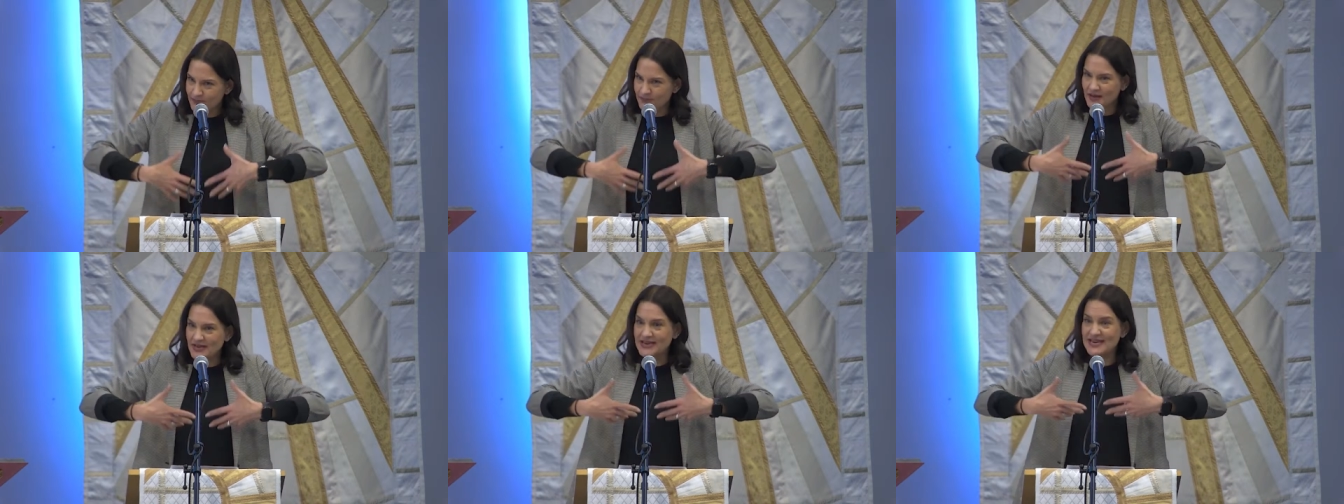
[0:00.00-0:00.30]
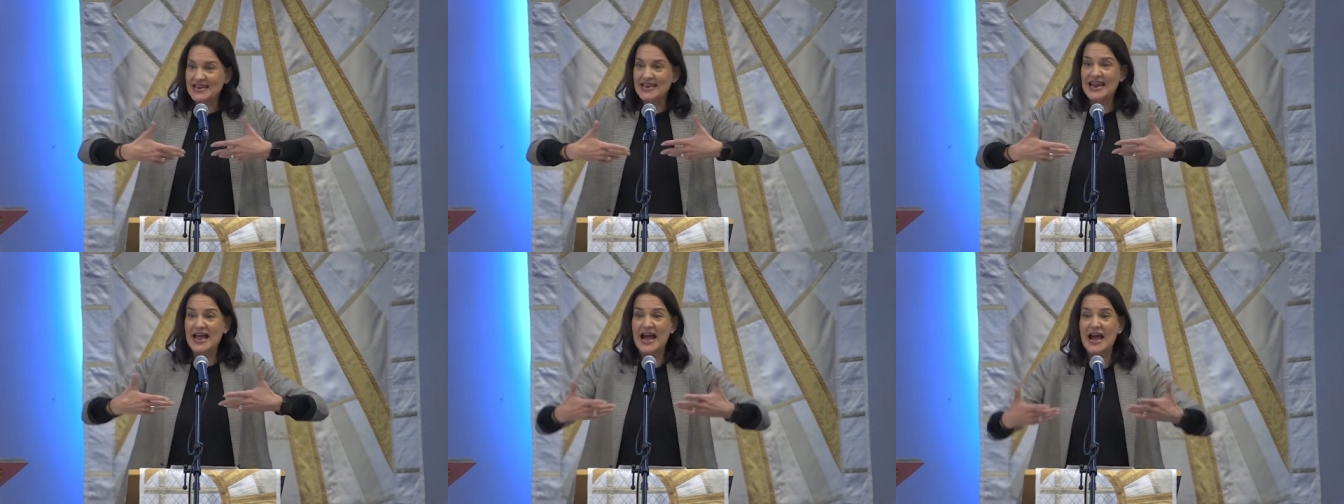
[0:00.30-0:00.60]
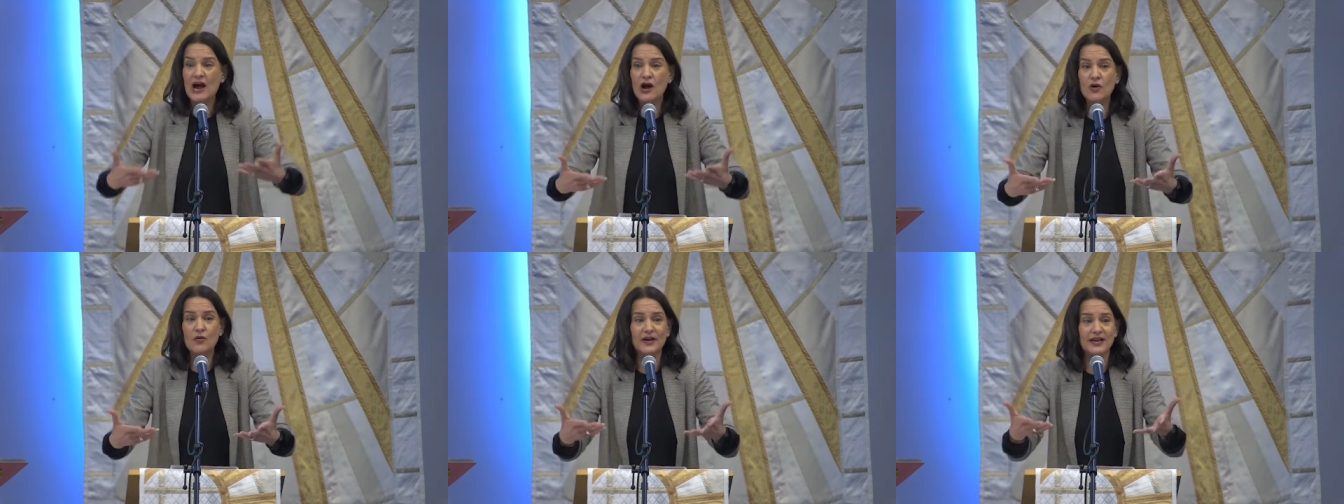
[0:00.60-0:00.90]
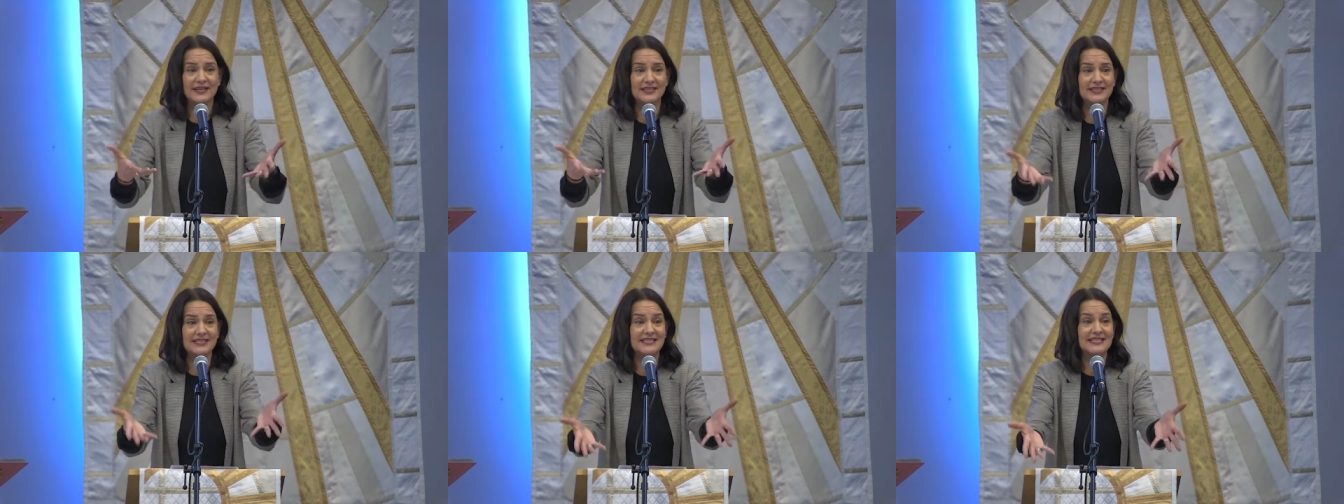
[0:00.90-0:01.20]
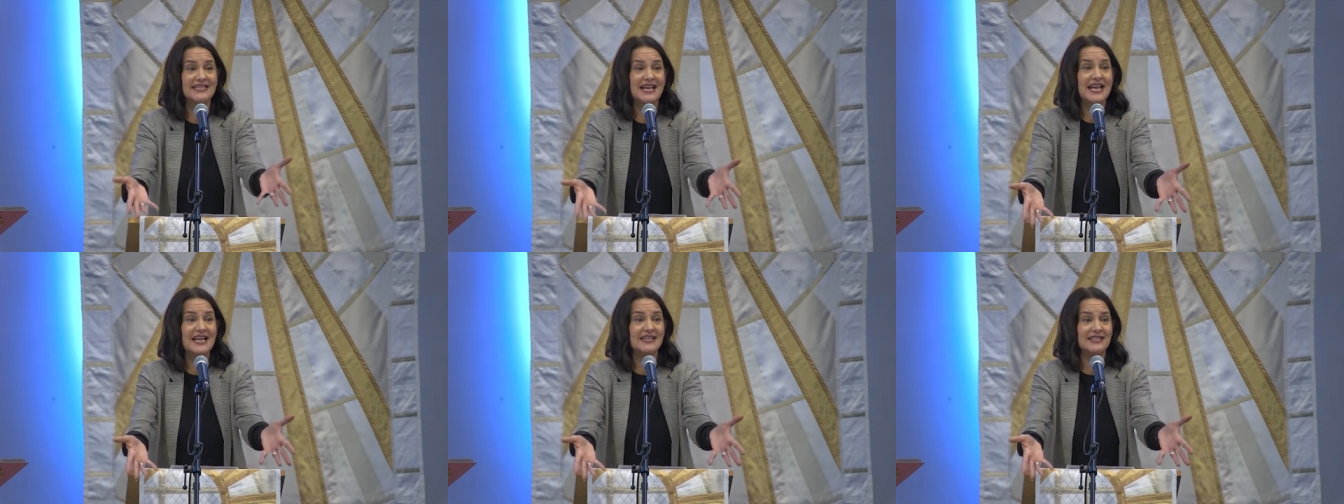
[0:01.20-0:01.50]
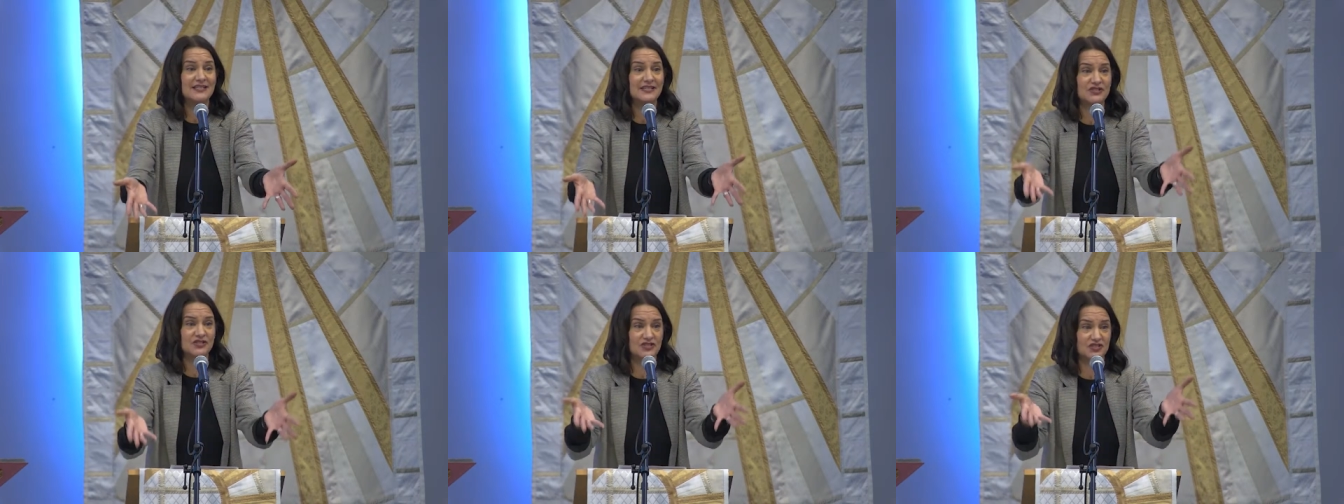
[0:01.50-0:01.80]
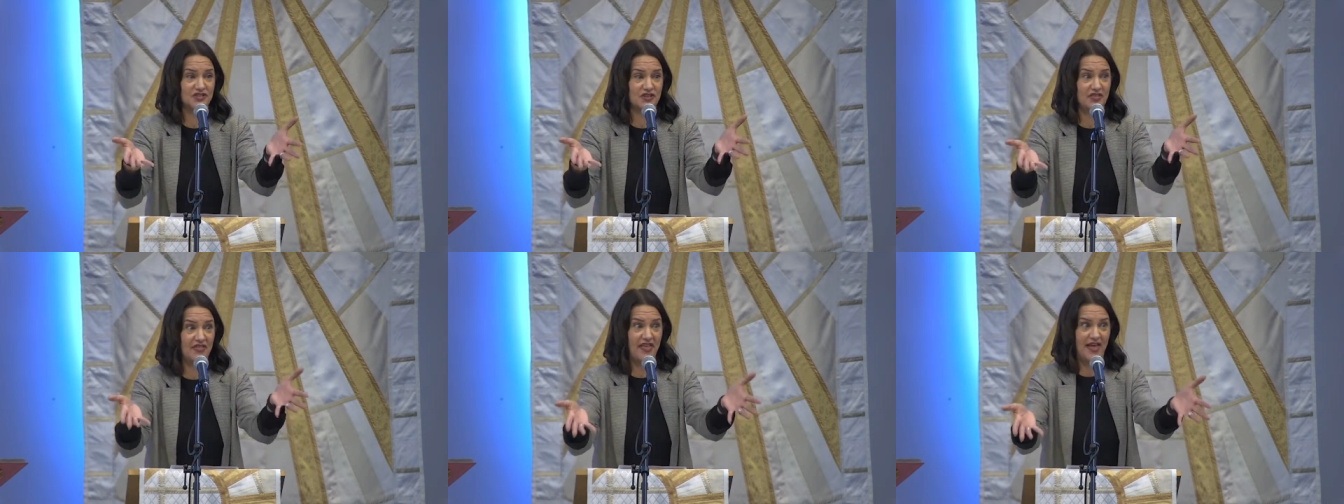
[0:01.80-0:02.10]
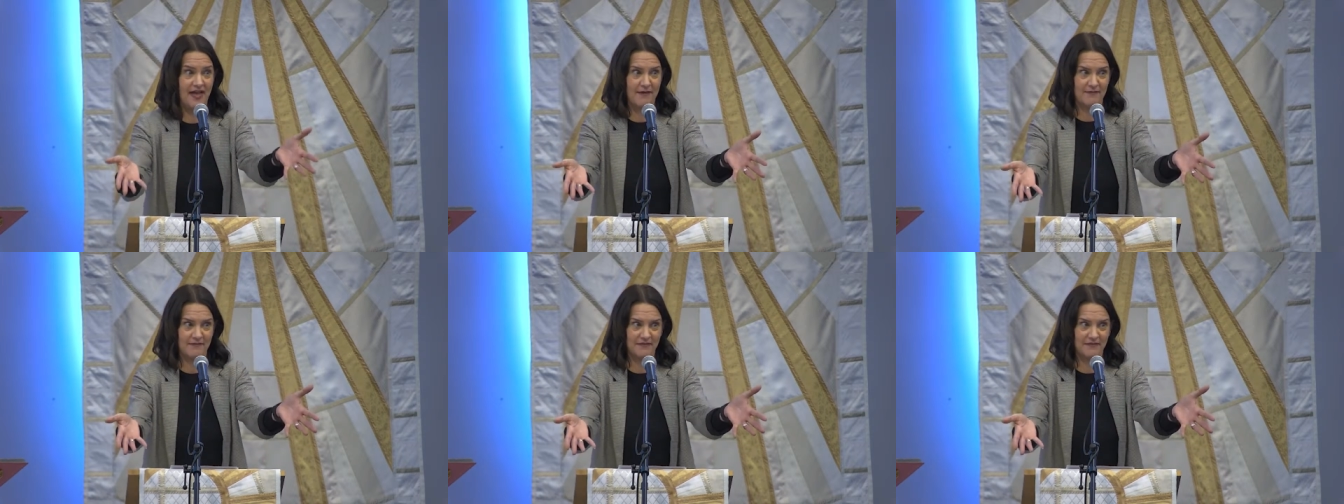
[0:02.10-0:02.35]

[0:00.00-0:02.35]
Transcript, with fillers: but now extends to them.